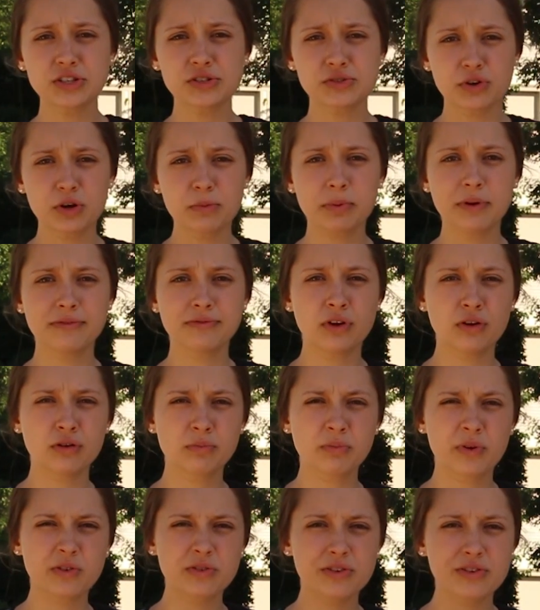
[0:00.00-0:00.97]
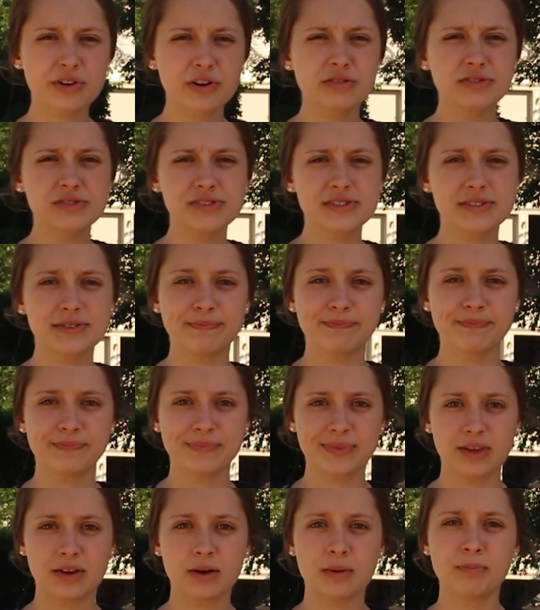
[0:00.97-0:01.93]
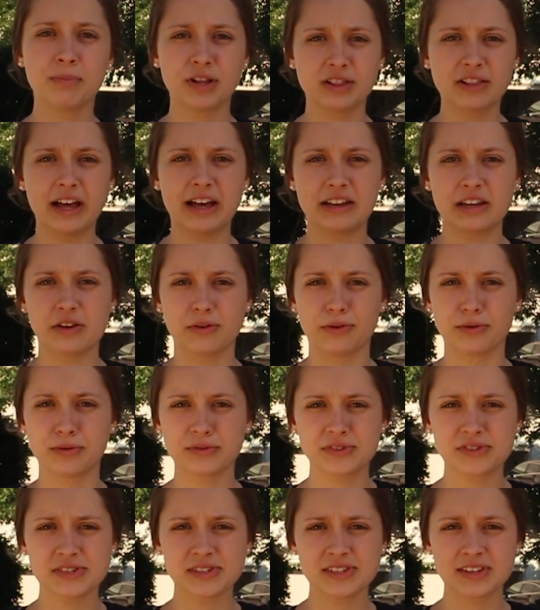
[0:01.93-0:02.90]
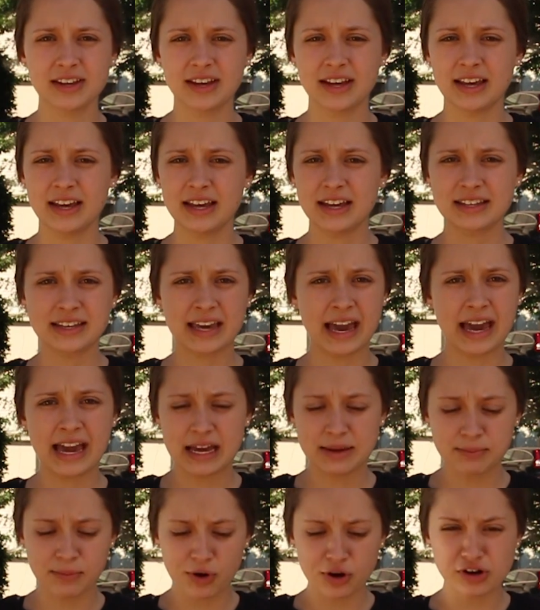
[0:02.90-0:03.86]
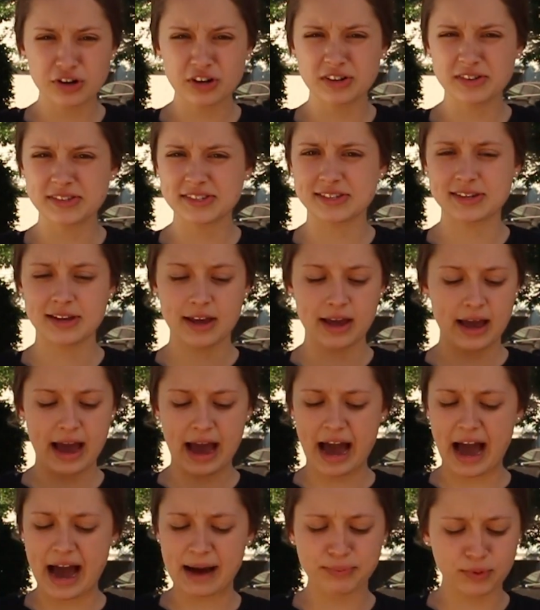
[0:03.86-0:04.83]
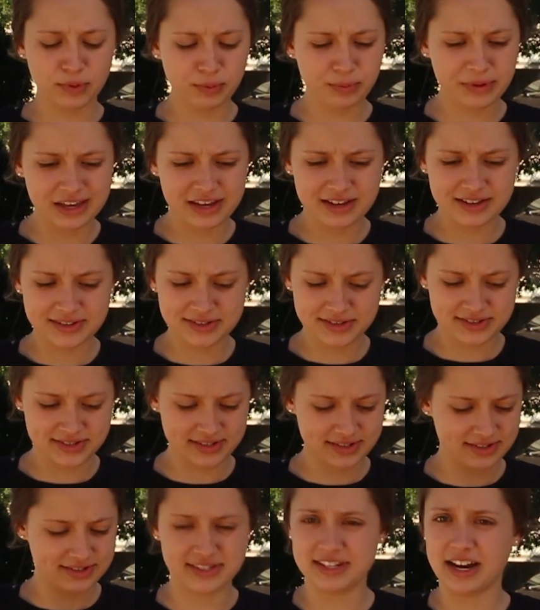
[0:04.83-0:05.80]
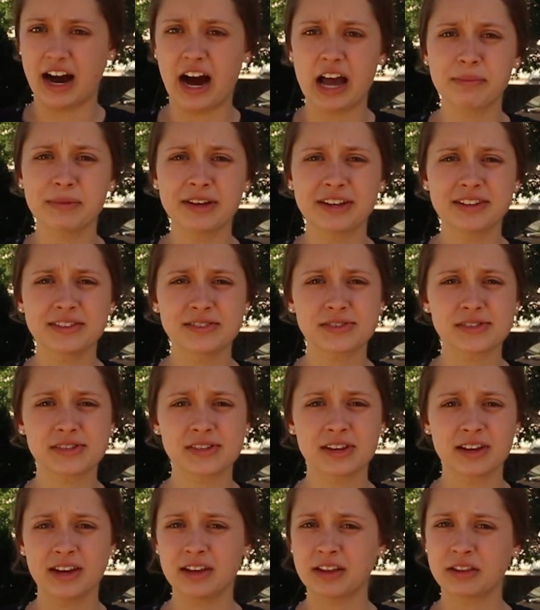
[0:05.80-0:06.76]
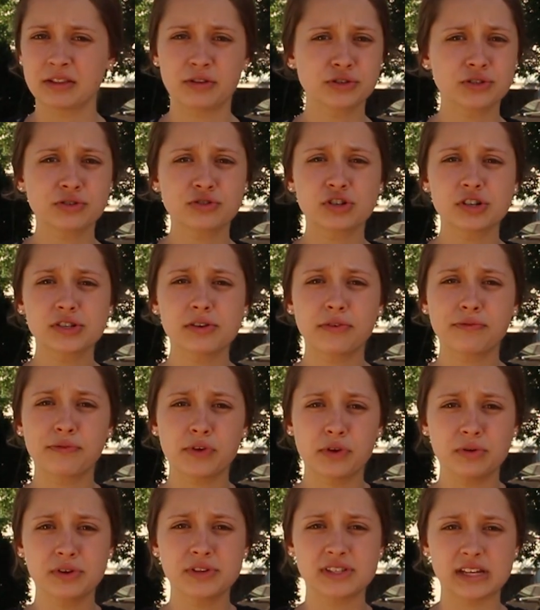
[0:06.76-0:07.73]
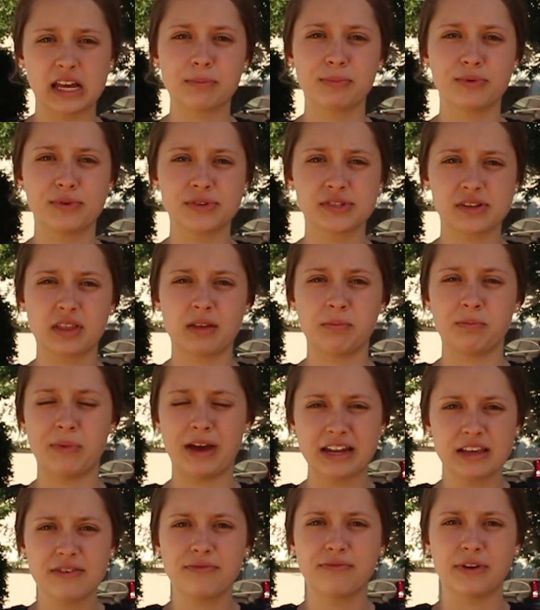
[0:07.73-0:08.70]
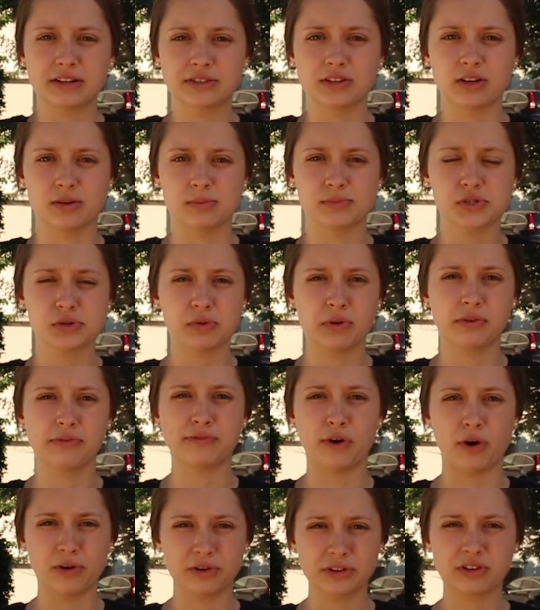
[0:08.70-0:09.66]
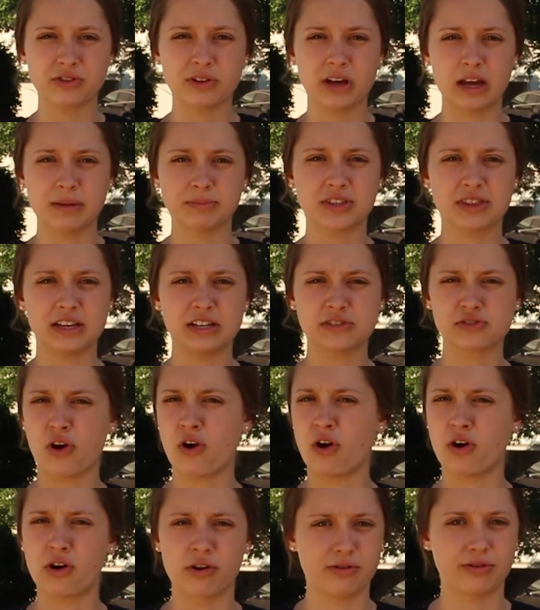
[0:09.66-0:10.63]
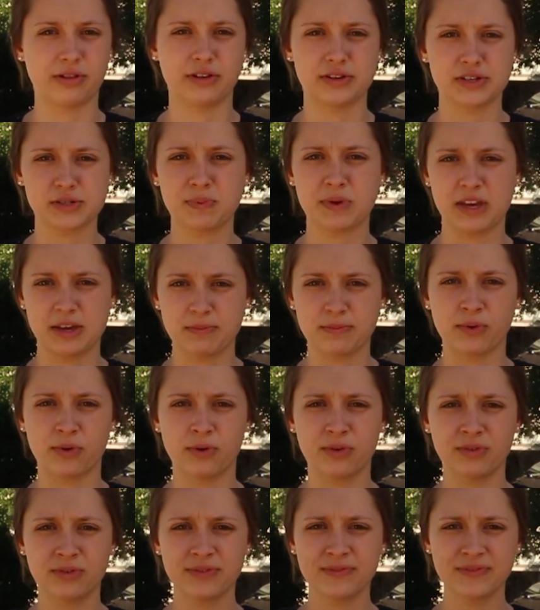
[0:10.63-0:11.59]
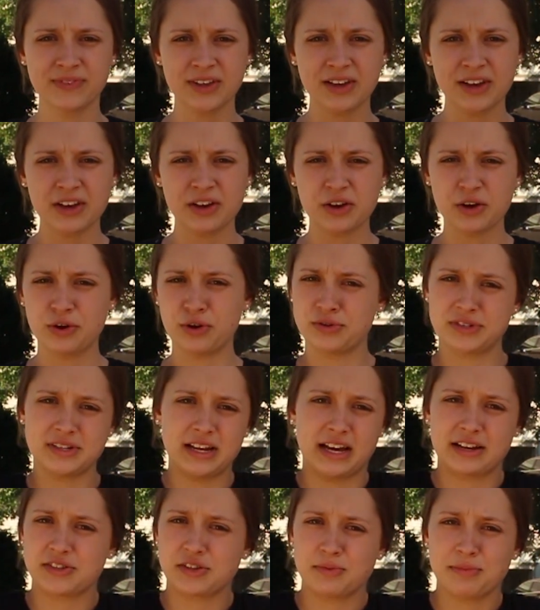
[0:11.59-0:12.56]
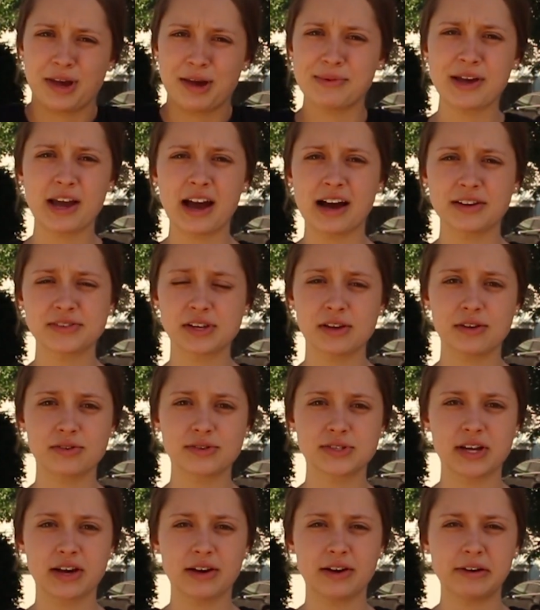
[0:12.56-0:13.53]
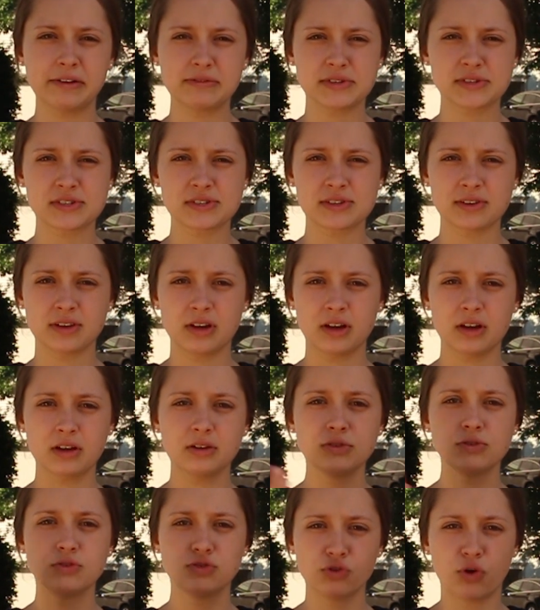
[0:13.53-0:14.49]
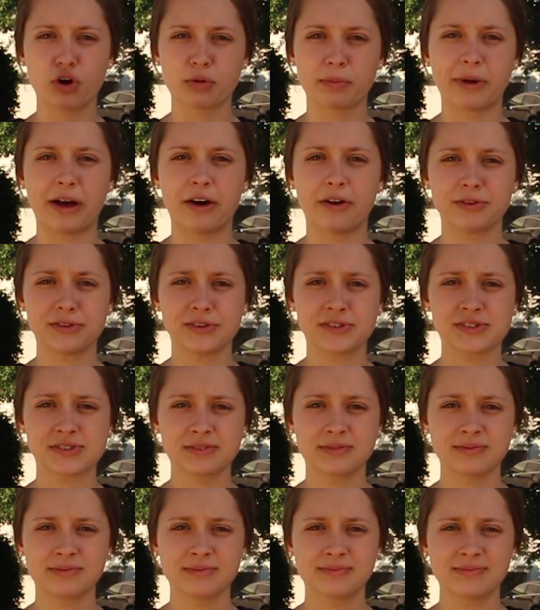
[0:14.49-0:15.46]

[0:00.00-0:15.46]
Group of known murderers? Millennials. Kmart, Applebee's, Diamonds. Those are just a few examples of the many victims who have fallen claim to these heartless people. Who's next, you may be asking yourselves? Doorbells.